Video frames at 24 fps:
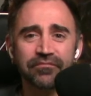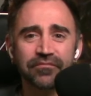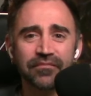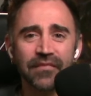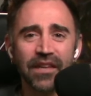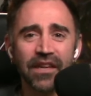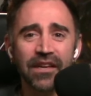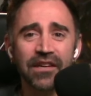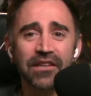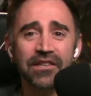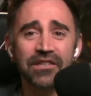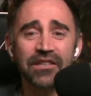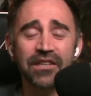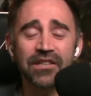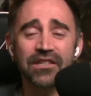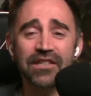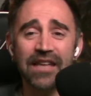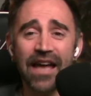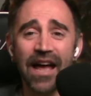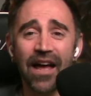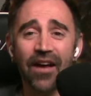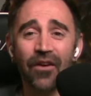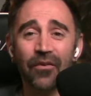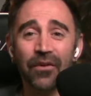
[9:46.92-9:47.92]
And he sits
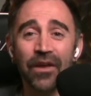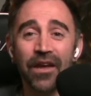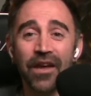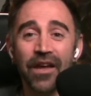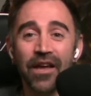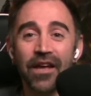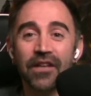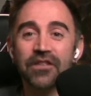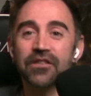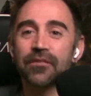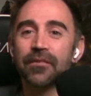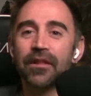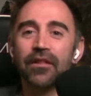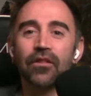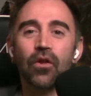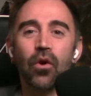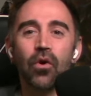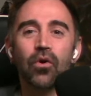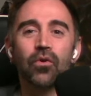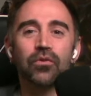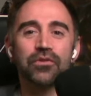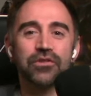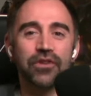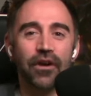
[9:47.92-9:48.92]
down, and some of the
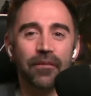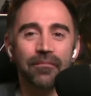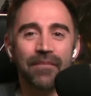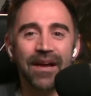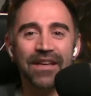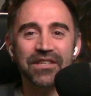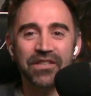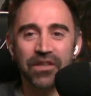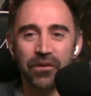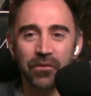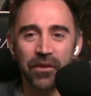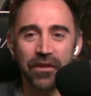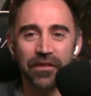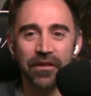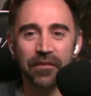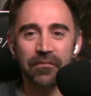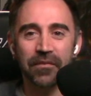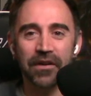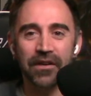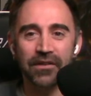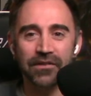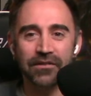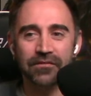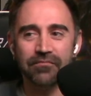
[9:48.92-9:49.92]
locals start messing with him,
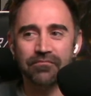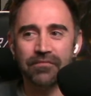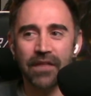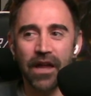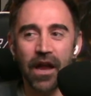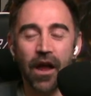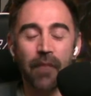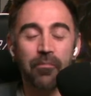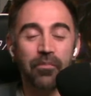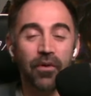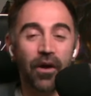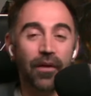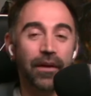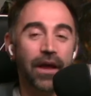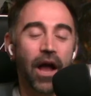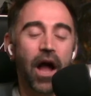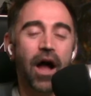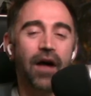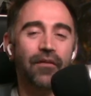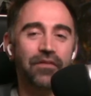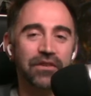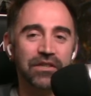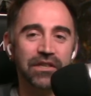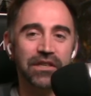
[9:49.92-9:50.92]
because they probably
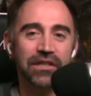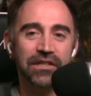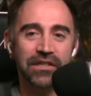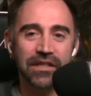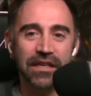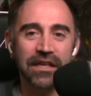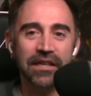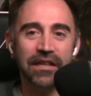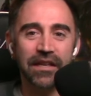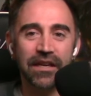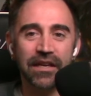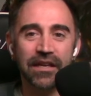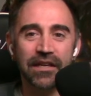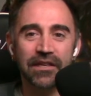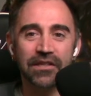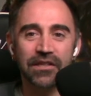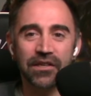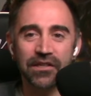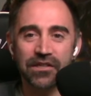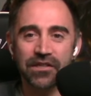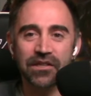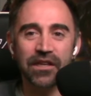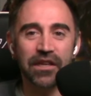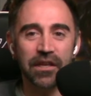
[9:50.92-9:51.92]
obviously see that he's a
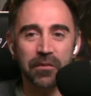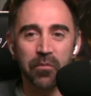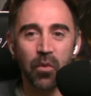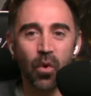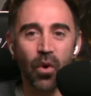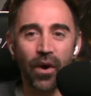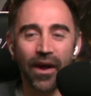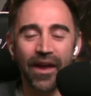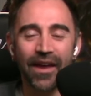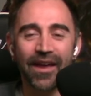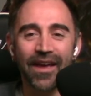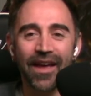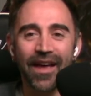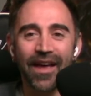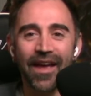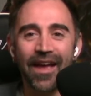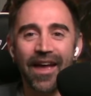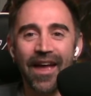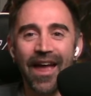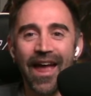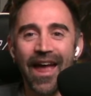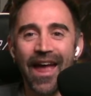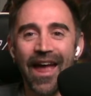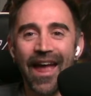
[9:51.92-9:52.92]
city boy.
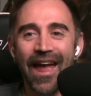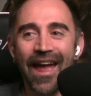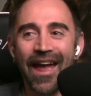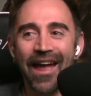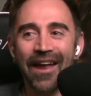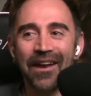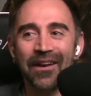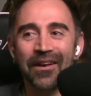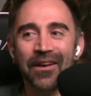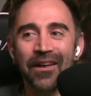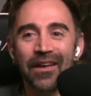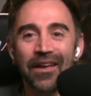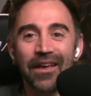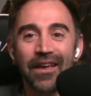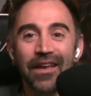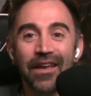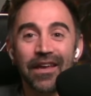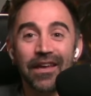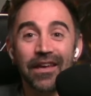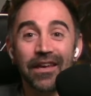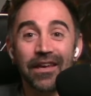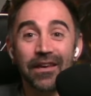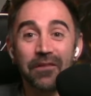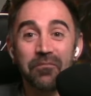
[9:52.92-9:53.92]
And
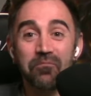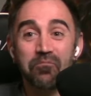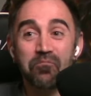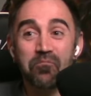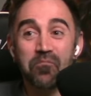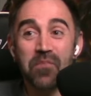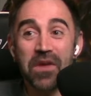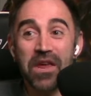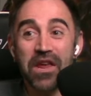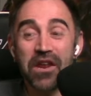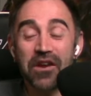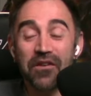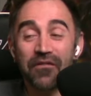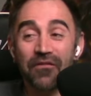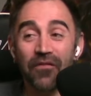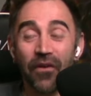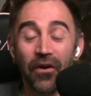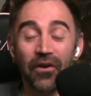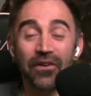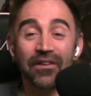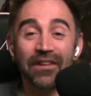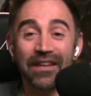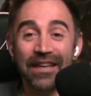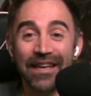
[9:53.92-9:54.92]
he
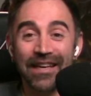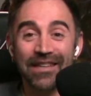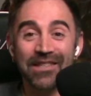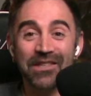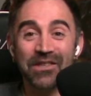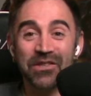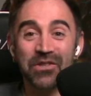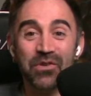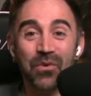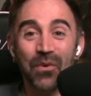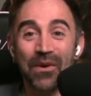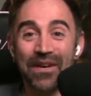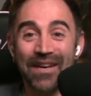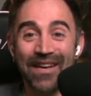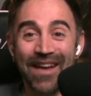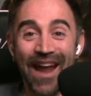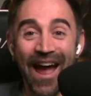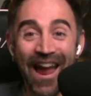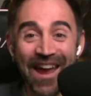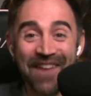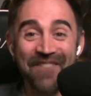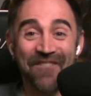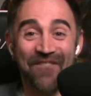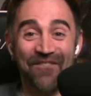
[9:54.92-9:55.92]
inadvertently gets into a
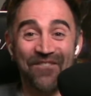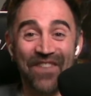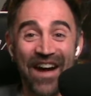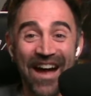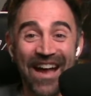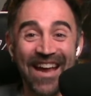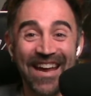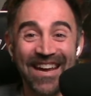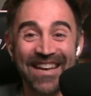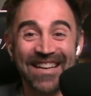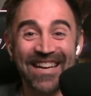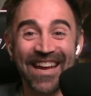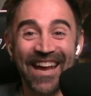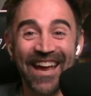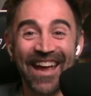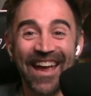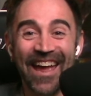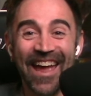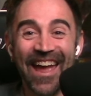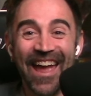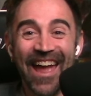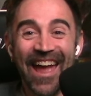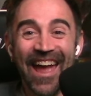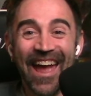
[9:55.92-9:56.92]
knife fight.
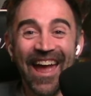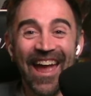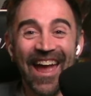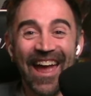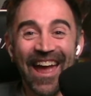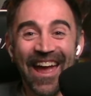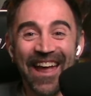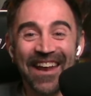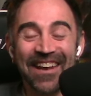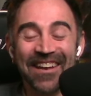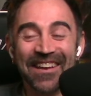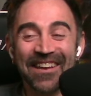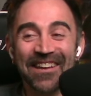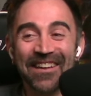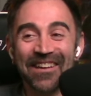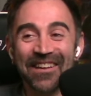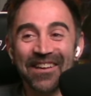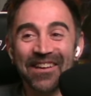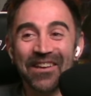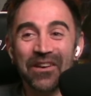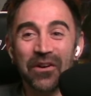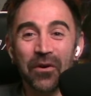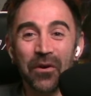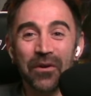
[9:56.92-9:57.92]
And,
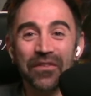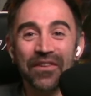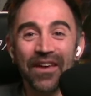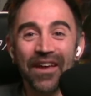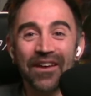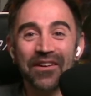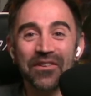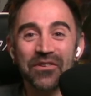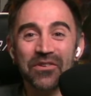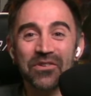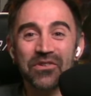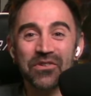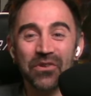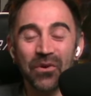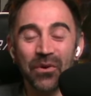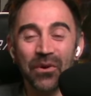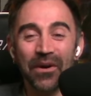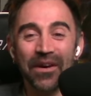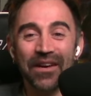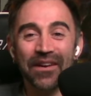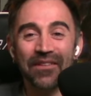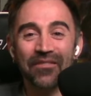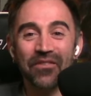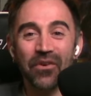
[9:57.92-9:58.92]
you know, at the end of the
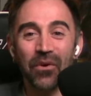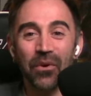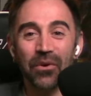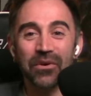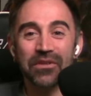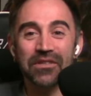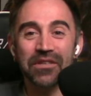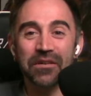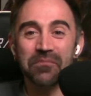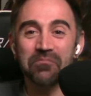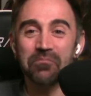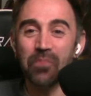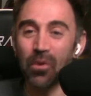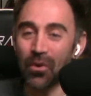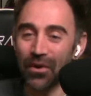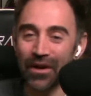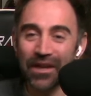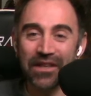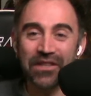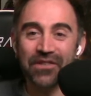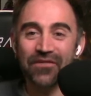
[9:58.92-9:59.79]
story, of course, in Borges